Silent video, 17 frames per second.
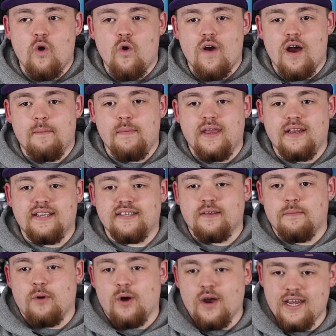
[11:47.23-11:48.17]
or I'll be
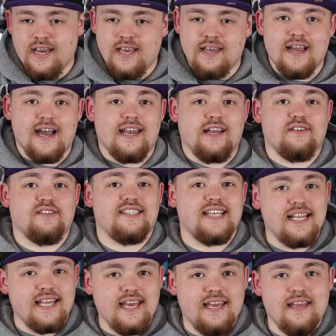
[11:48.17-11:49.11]
disappointed and I'll
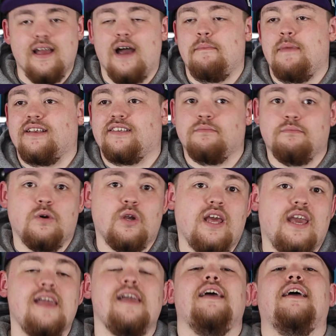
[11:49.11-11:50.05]
sell it and make some
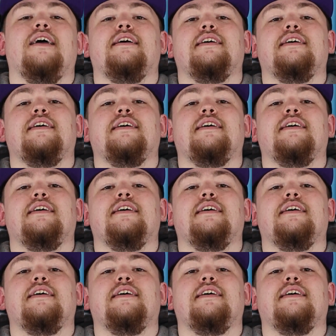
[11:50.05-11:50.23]
money.